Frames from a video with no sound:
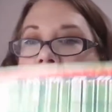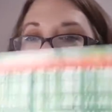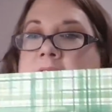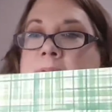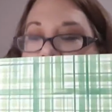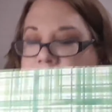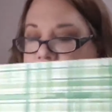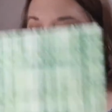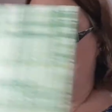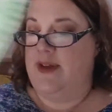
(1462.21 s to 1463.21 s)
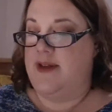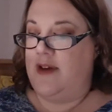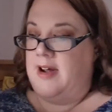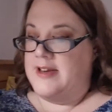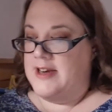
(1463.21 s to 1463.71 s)
busy pattern on one
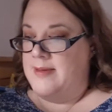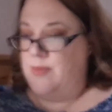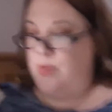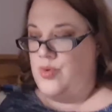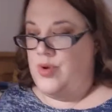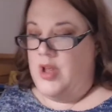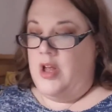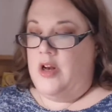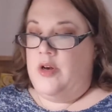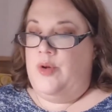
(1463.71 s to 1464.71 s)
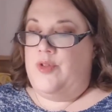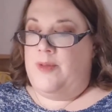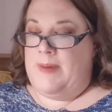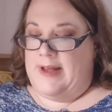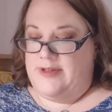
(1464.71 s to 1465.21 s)
side and a more
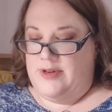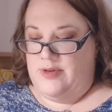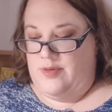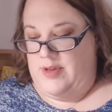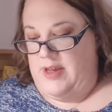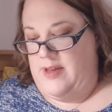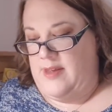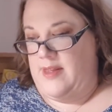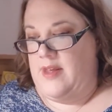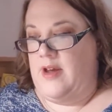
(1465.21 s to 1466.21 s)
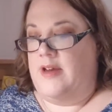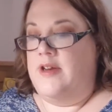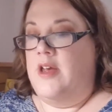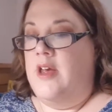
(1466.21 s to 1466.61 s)
looser pattern on the other side.